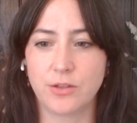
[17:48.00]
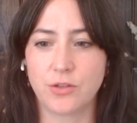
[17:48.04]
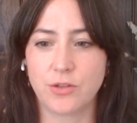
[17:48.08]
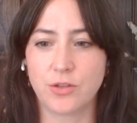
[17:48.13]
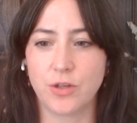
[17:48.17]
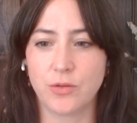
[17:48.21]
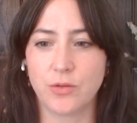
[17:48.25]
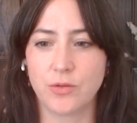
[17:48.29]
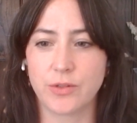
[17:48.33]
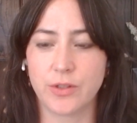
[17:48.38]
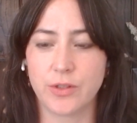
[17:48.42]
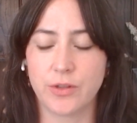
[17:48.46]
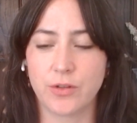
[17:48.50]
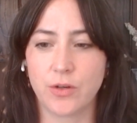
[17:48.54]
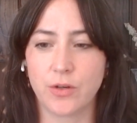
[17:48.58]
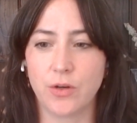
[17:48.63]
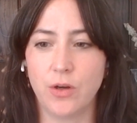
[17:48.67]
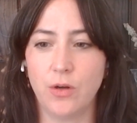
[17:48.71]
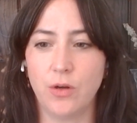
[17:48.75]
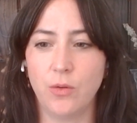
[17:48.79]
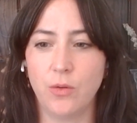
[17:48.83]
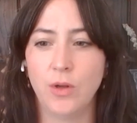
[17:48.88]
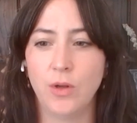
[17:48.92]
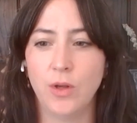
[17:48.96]
shows that they're
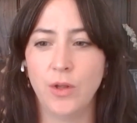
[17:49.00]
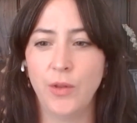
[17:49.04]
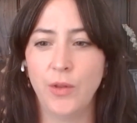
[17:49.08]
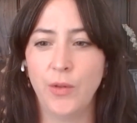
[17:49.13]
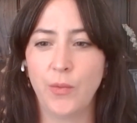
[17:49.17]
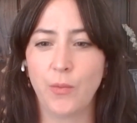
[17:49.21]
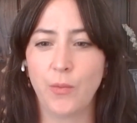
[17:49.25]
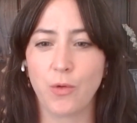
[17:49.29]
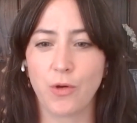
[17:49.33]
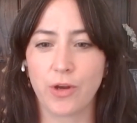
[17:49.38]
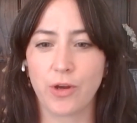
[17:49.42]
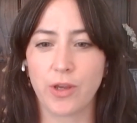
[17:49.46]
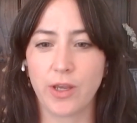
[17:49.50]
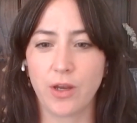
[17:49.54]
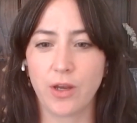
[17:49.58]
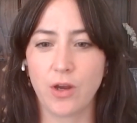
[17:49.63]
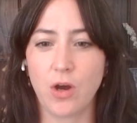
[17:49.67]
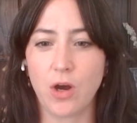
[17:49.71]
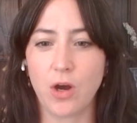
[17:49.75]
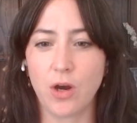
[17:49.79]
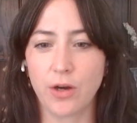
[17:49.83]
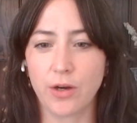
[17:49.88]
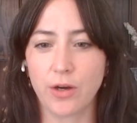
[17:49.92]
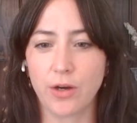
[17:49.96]
all working
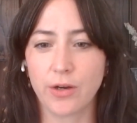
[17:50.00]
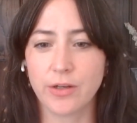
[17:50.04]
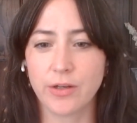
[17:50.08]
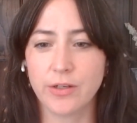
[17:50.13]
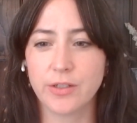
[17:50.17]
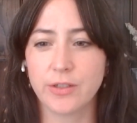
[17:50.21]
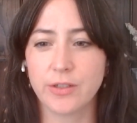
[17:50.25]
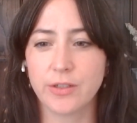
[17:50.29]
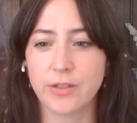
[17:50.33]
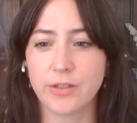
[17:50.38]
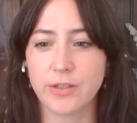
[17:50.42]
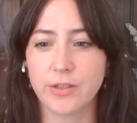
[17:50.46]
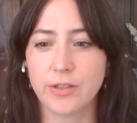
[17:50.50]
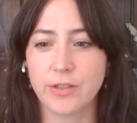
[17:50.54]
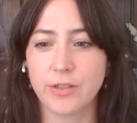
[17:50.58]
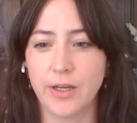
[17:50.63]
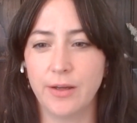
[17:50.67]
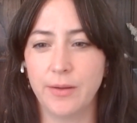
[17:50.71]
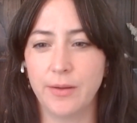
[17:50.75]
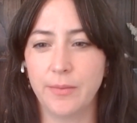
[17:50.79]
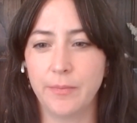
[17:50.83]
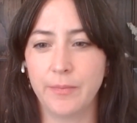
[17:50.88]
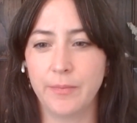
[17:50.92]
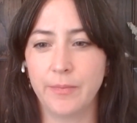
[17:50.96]
hard
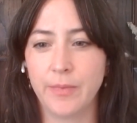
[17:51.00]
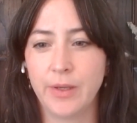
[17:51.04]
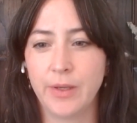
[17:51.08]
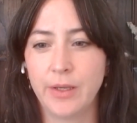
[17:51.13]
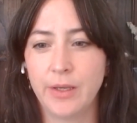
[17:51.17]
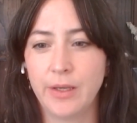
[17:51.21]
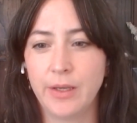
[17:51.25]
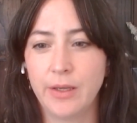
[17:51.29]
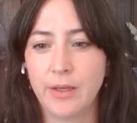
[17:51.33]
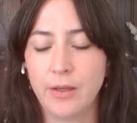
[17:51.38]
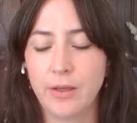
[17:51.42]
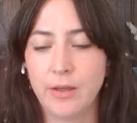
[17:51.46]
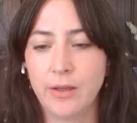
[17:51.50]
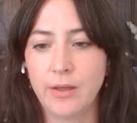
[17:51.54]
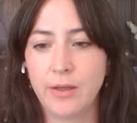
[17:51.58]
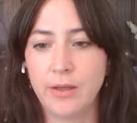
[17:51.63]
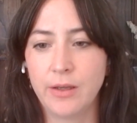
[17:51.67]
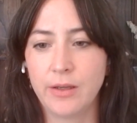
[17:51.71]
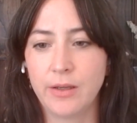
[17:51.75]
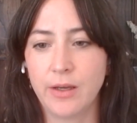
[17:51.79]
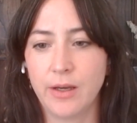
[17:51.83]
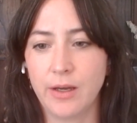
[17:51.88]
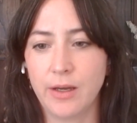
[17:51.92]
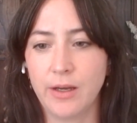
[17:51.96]
to
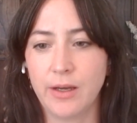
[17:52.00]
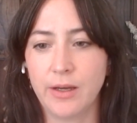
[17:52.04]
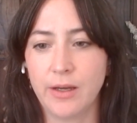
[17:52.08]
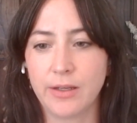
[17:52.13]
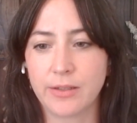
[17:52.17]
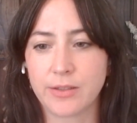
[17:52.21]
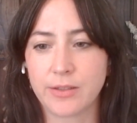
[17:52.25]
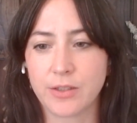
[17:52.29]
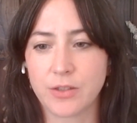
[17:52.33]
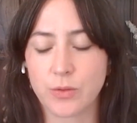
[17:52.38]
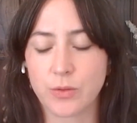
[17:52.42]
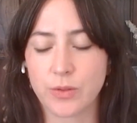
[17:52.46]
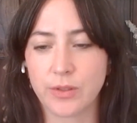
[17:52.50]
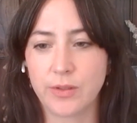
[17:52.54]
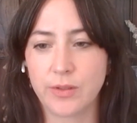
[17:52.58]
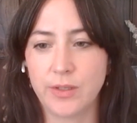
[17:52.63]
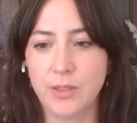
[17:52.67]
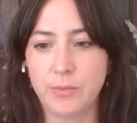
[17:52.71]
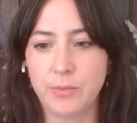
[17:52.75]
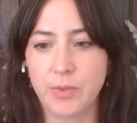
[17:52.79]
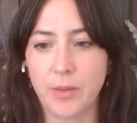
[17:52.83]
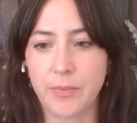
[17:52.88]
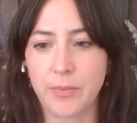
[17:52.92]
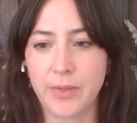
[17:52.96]
sort of
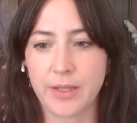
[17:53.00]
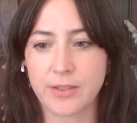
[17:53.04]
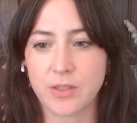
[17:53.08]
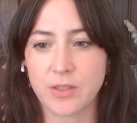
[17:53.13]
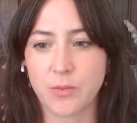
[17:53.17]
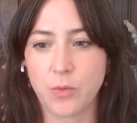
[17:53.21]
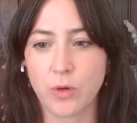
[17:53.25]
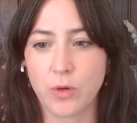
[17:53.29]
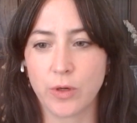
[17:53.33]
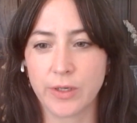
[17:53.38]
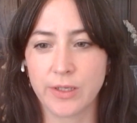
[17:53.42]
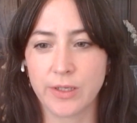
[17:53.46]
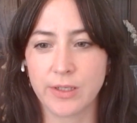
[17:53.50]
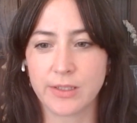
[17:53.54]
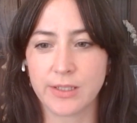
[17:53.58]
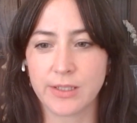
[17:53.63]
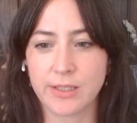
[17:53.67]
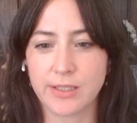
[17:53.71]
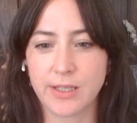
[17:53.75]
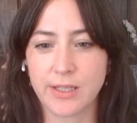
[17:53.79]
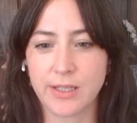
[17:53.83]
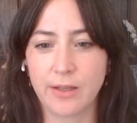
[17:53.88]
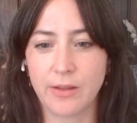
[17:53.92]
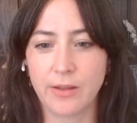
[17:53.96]
keep up that support and to
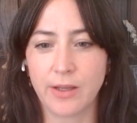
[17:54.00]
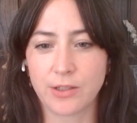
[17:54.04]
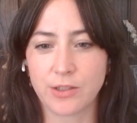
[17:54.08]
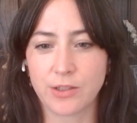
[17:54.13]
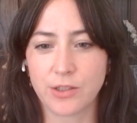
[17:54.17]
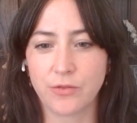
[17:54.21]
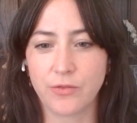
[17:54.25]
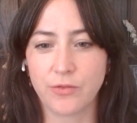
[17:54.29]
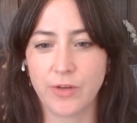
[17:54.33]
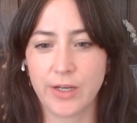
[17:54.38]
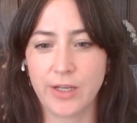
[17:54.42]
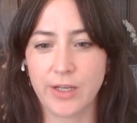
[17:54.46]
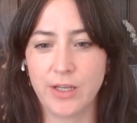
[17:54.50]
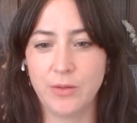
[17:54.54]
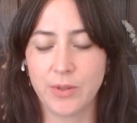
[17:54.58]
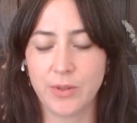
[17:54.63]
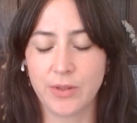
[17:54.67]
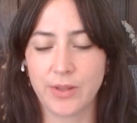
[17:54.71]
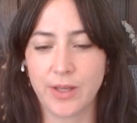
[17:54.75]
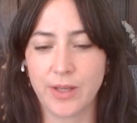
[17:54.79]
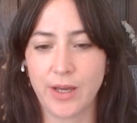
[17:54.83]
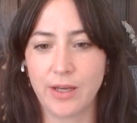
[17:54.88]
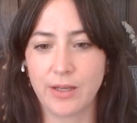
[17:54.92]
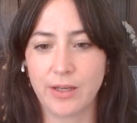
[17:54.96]
stay election ready
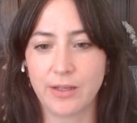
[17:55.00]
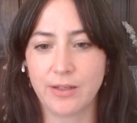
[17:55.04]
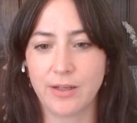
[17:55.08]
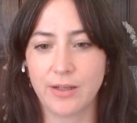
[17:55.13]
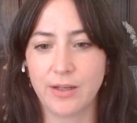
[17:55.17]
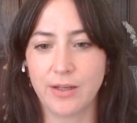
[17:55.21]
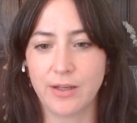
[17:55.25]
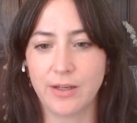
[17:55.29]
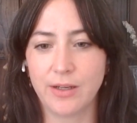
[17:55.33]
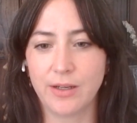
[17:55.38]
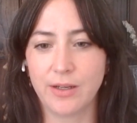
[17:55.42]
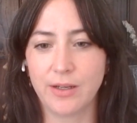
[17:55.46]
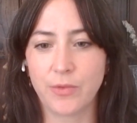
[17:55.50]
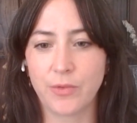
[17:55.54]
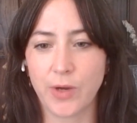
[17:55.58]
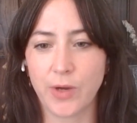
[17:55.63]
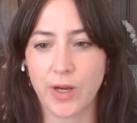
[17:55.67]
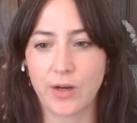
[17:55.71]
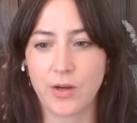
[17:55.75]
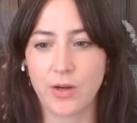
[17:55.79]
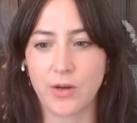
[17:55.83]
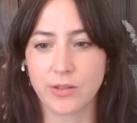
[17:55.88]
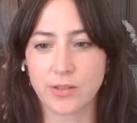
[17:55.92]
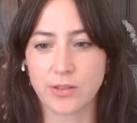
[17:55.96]
with that
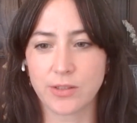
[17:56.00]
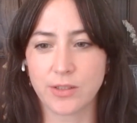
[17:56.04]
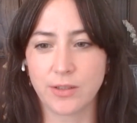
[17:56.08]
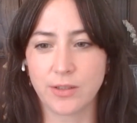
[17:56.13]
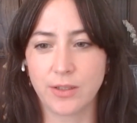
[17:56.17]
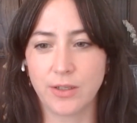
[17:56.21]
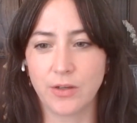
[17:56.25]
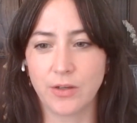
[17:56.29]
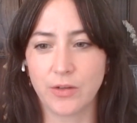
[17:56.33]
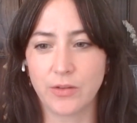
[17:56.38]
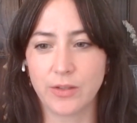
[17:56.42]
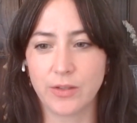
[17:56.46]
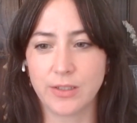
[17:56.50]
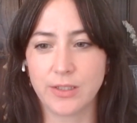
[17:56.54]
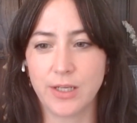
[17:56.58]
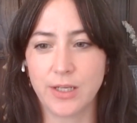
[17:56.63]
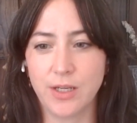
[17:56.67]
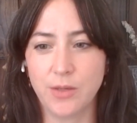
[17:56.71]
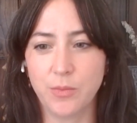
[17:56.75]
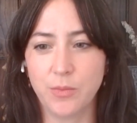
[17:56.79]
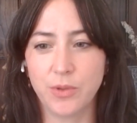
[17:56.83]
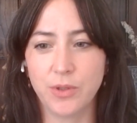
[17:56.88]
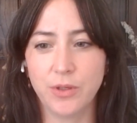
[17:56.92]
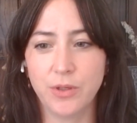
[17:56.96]
threat constantly on the
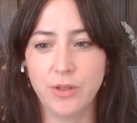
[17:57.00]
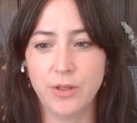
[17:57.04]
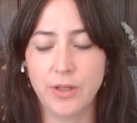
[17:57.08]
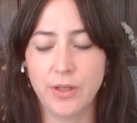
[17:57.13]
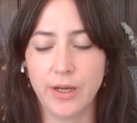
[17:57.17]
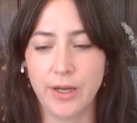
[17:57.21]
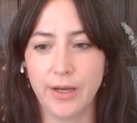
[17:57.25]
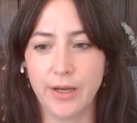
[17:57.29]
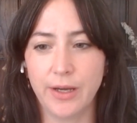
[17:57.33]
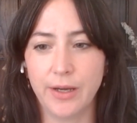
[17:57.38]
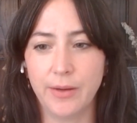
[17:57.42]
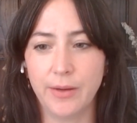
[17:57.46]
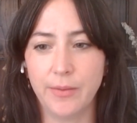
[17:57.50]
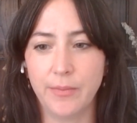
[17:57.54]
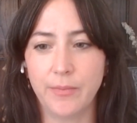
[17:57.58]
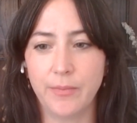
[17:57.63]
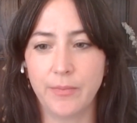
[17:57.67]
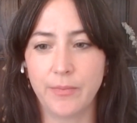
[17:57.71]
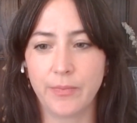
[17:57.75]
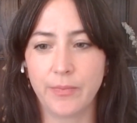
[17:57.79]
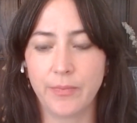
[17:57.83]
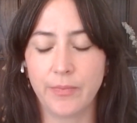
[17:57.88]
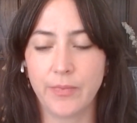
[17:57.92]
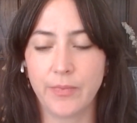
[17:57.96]
table.
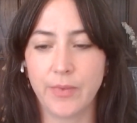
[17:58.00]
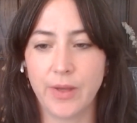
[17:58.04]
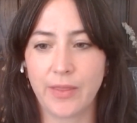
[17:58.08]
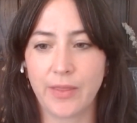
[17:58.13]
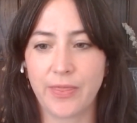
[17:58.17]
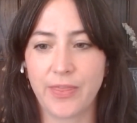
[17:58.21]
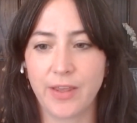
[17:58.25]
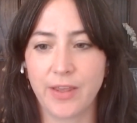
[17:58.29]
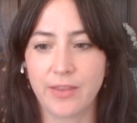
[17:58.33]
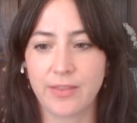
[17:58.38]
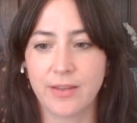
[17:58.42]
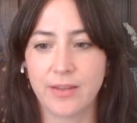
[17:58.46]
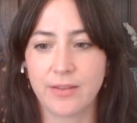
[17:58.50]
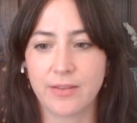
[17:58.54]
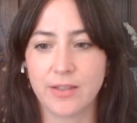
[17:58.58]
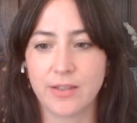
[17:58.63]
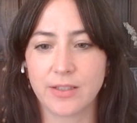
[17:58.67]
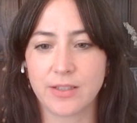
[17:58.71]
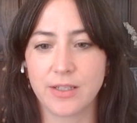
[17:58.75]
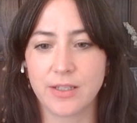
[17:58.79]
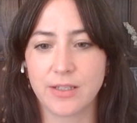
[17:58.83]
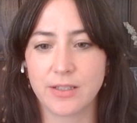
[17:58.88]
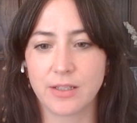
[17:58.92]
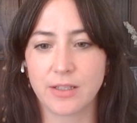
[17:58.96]
I think that
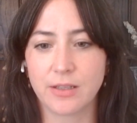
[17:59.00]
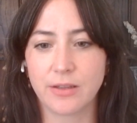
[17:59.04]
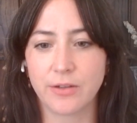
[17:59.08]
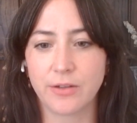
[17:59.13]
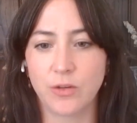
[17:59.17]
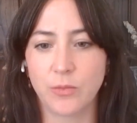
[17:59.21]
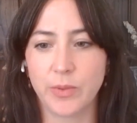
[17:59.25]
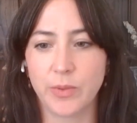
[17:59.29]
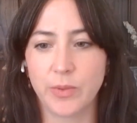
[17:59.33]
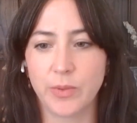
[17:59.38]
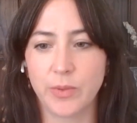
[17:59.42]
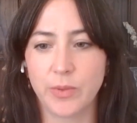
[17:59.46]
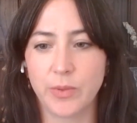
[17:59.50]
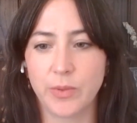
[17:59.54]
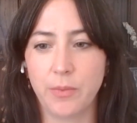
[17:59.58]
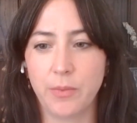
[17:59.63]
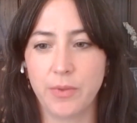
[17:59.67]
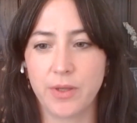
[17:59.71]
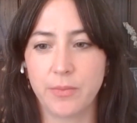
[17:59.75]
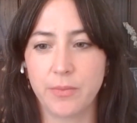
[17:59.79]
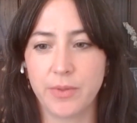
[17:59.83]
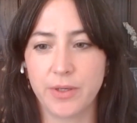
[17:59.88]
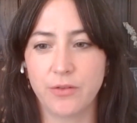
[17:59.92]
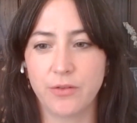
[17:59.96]
this is
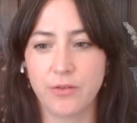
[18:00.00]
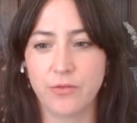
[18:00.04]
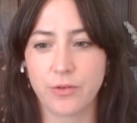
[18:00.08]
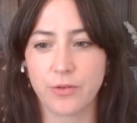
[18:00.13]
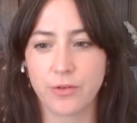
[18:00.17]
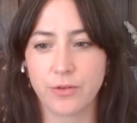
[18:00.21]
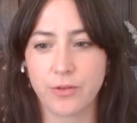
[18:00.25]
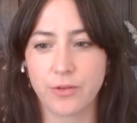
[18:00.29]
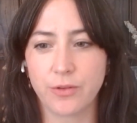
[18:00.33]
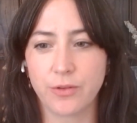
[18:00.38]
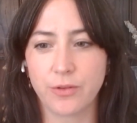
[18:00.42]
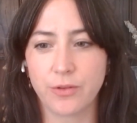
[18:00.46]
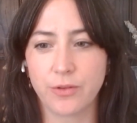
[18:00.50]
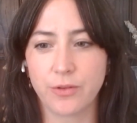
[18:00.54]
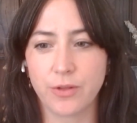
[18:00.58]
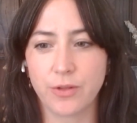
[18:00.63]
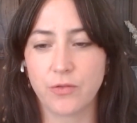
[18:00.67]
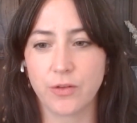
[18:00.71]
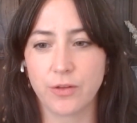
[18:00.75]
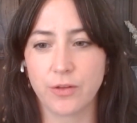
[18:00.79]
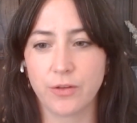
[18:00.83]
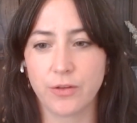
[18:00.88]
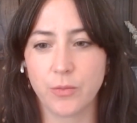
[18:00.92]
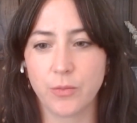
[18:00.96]
probably a bit of relief
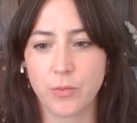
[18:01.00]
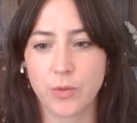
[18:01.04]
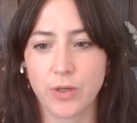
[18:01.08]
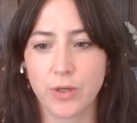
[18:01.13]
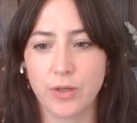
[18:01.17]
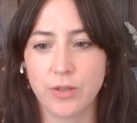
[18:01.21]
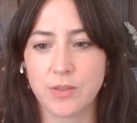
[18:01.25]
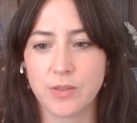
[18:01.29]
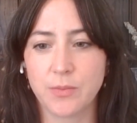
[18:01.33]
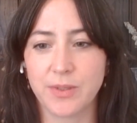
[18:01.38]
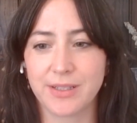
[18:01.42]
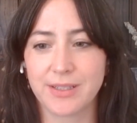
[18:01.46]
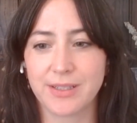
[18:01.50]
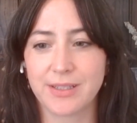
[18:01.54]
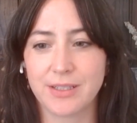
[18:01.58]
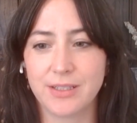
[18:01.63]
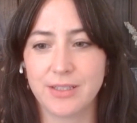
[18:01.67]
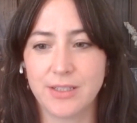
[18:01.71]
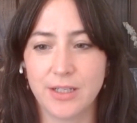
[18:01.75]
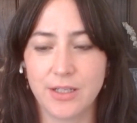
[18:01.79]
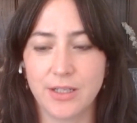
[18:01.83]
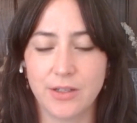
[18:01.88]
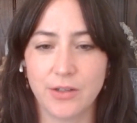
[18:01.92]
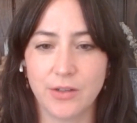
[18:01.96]
for the Liberals, but
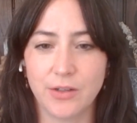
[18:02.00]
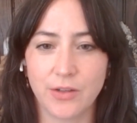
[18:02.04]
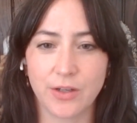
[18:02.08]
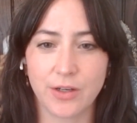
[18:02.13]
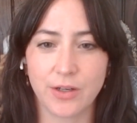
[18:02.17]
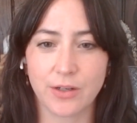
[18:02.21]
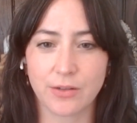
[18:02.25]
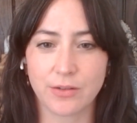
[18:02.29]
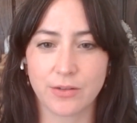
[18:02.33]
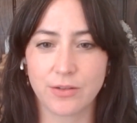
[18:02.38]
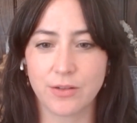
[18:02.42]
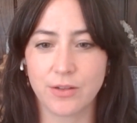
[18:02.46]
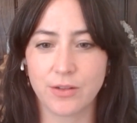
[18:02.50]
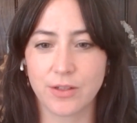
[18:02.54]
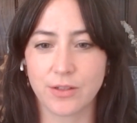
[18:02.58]
still they're